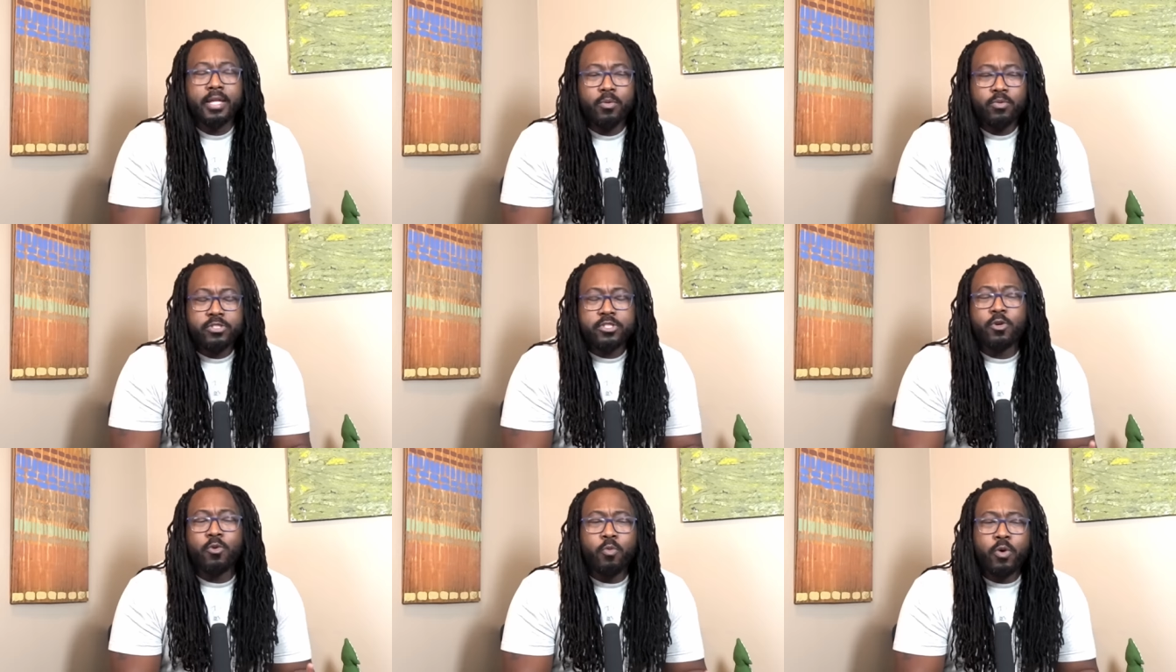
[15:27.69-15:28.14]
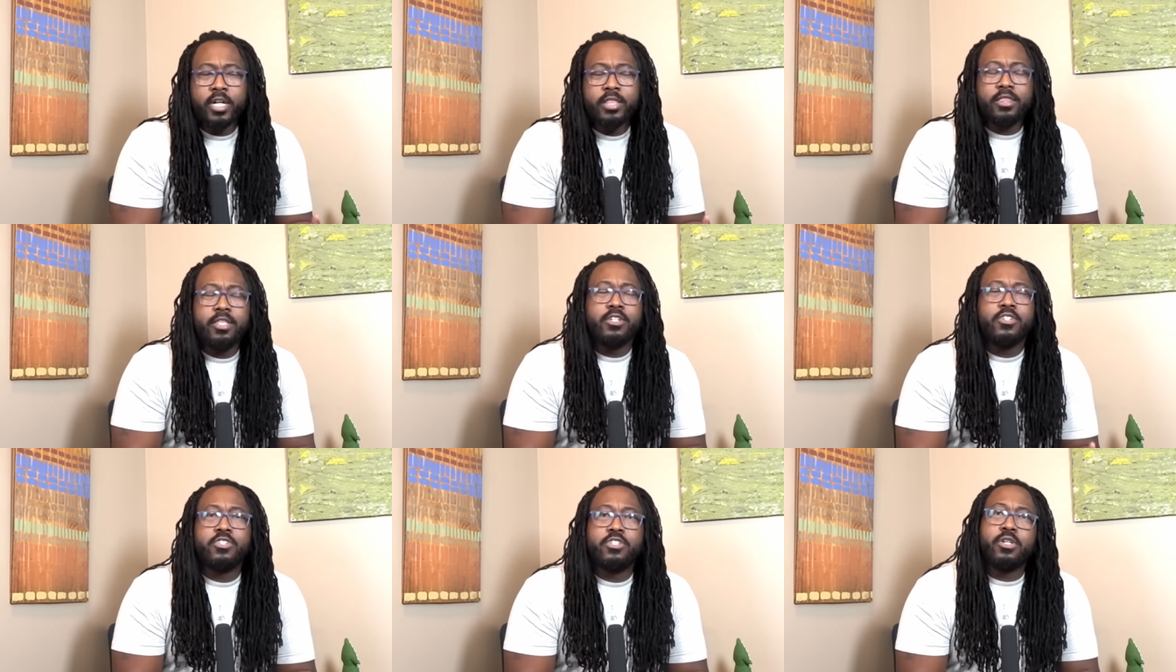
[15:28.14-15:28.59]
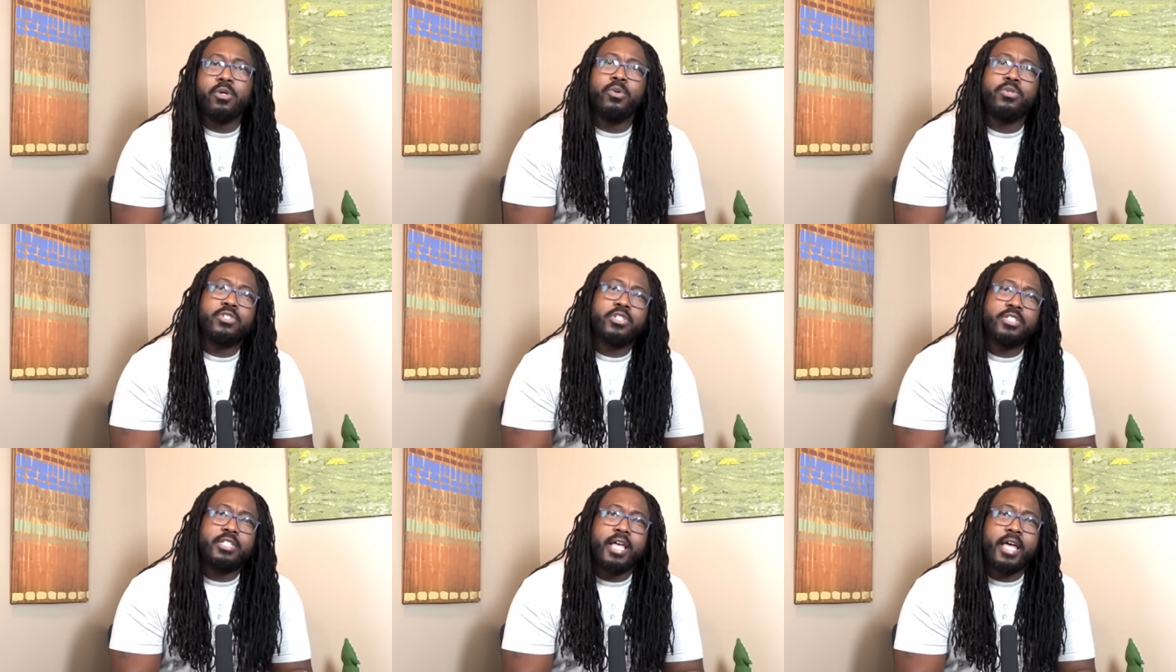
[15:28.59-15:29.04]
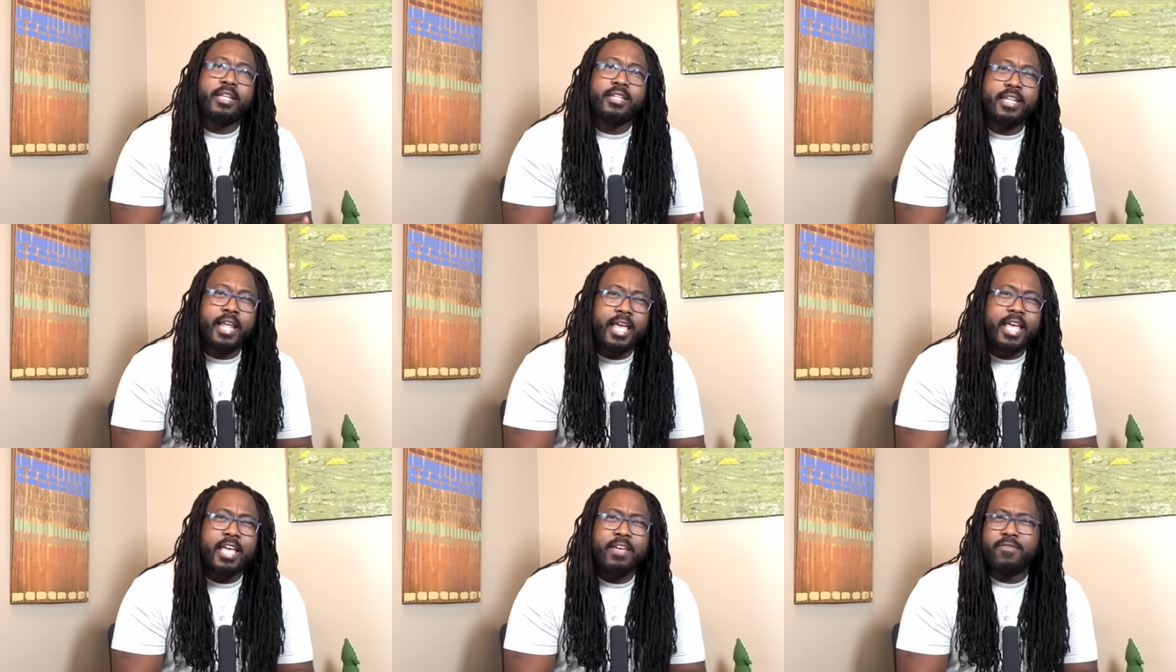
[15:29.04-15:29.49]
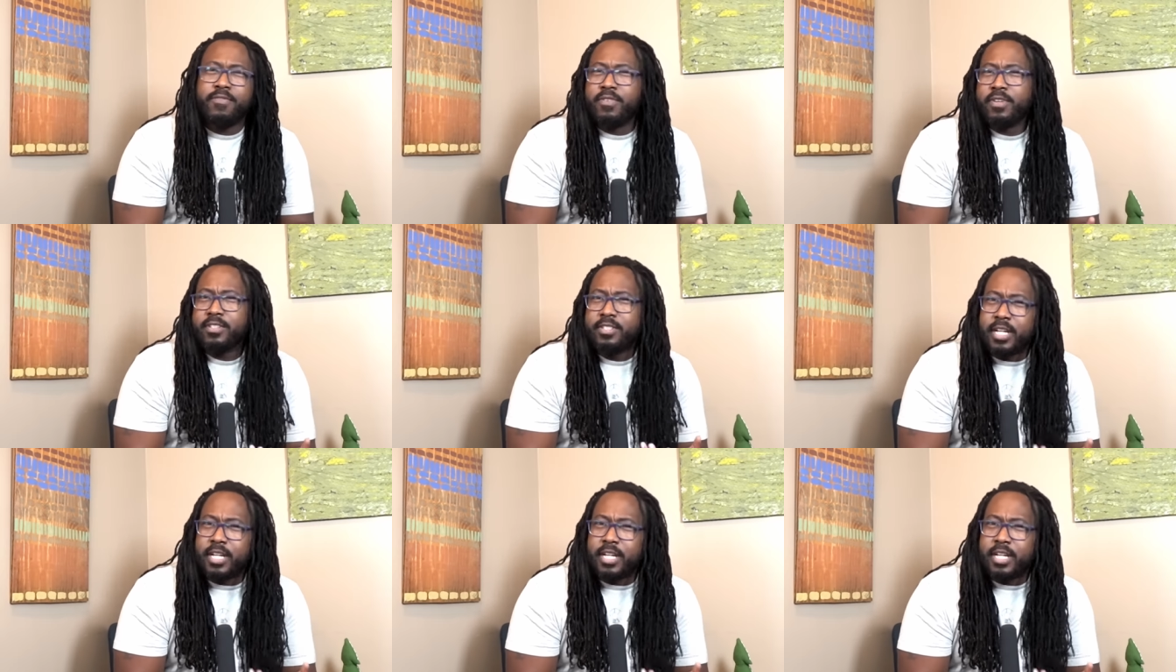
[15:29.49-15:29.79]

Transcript: So, what this shows is that Dave